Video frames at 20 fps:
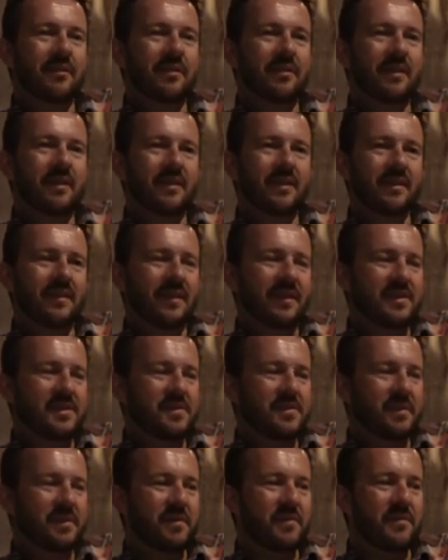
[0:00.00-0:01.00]
And
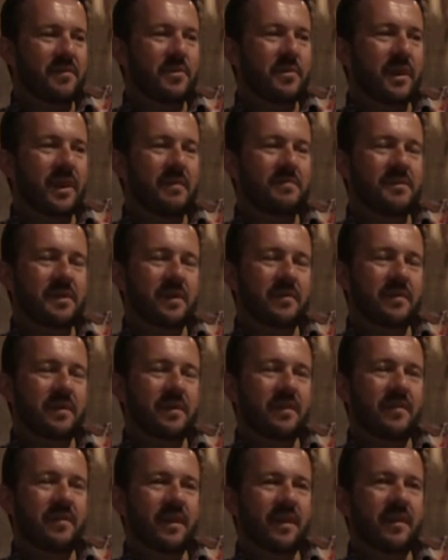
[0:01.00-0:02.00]
there's very few games out
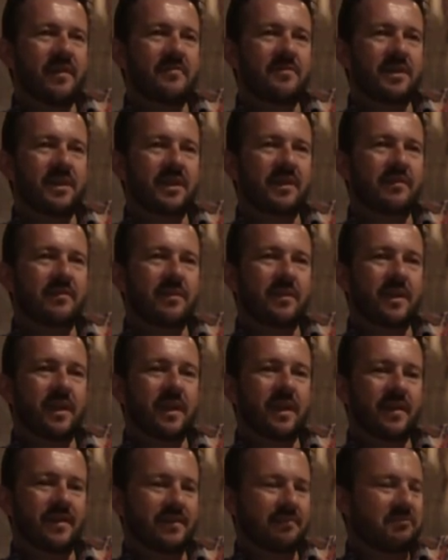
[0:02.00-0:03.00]
there that have delivered
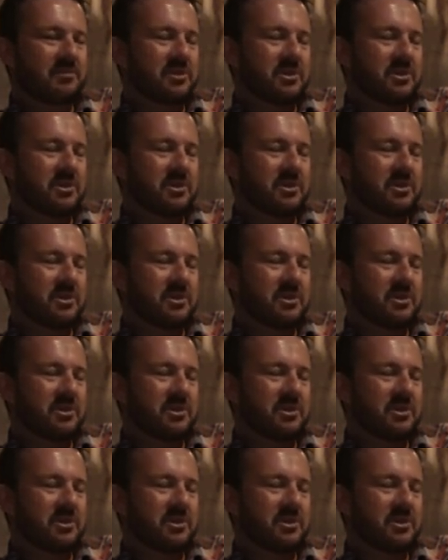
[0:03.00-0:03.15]
that.